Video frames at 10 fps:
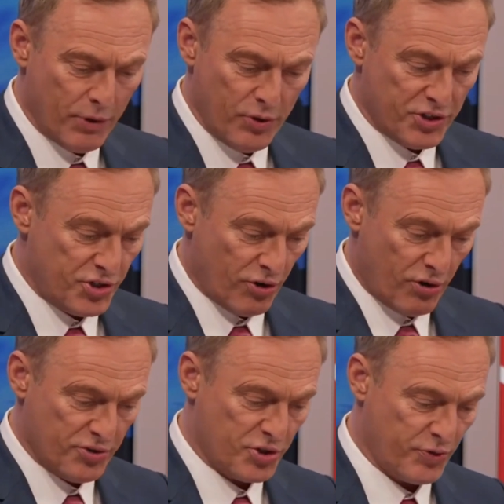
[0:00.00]
who's in charge
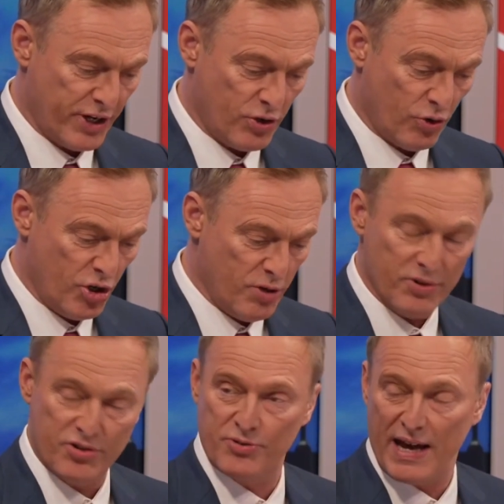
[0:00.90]
of the Sharia court, you
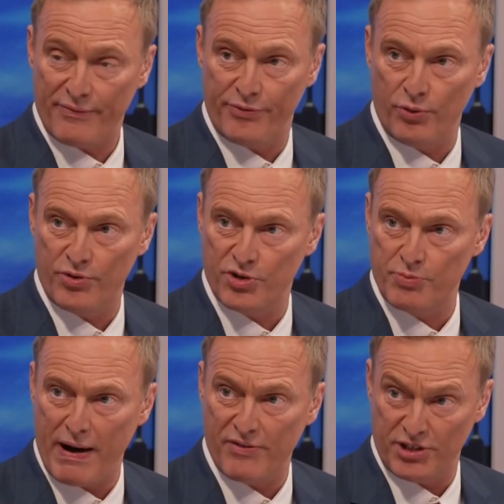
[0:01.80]
must have full
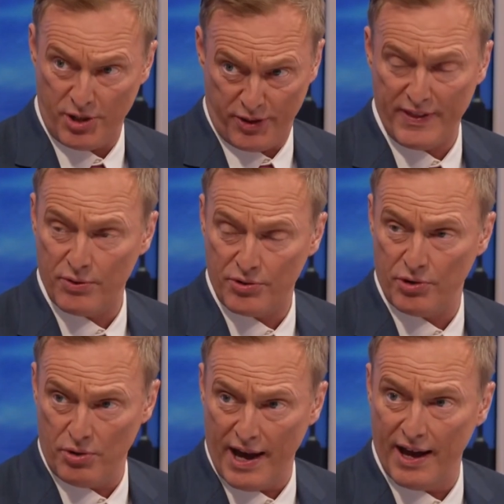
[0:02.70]
transparency, do you think they'll
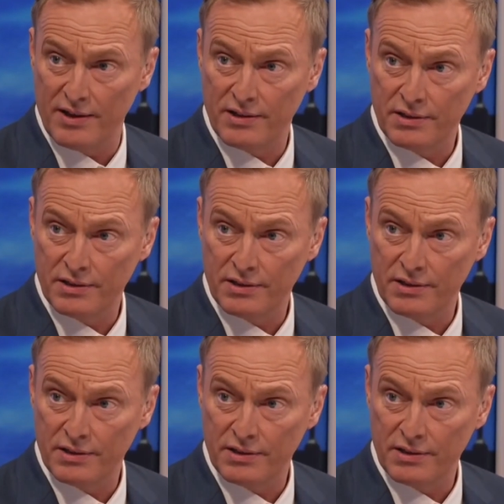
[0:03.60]
do that?